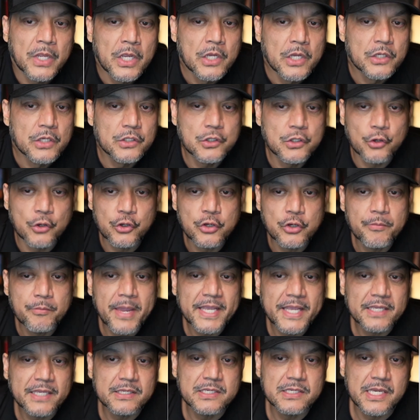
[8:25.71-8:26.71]
So you
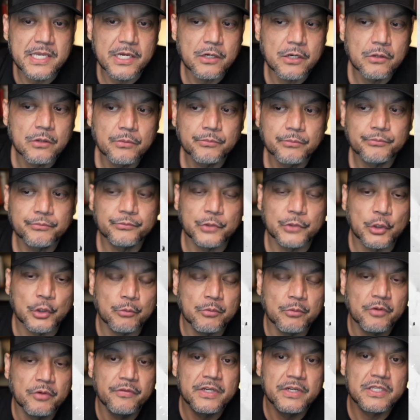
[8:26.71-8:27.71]
make a sale, you
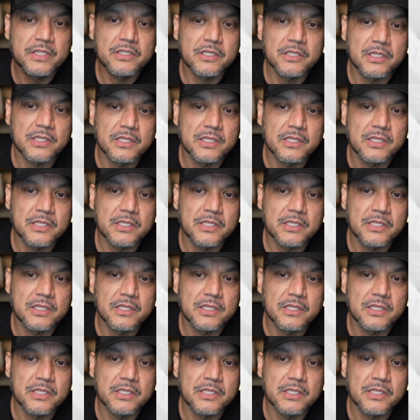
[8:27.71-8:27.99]
move it into